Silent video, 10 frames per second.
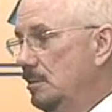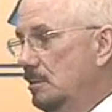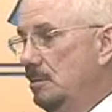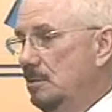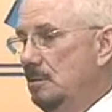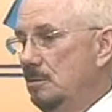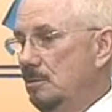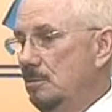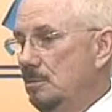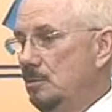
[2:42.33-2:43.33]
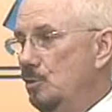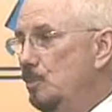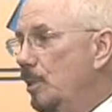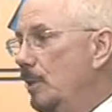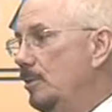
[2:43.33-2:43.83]
Uh, you
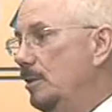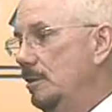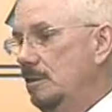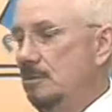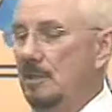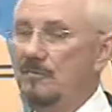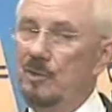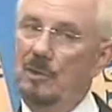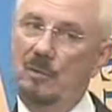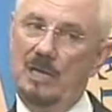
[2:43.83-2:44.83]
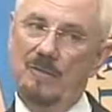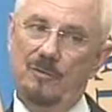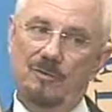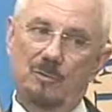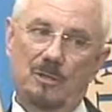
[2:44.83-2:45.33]
probably, uh, and if you don't know,
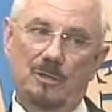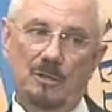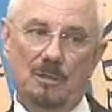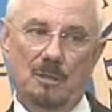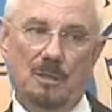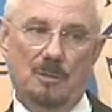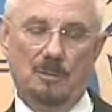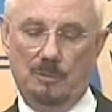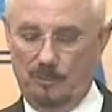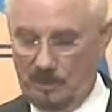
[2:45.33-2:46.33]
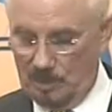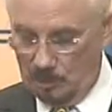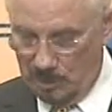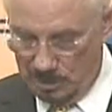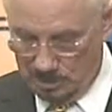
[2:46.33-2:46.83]
Avery is one of the uh,
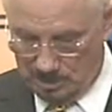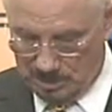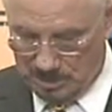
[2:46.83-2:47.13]
great uh,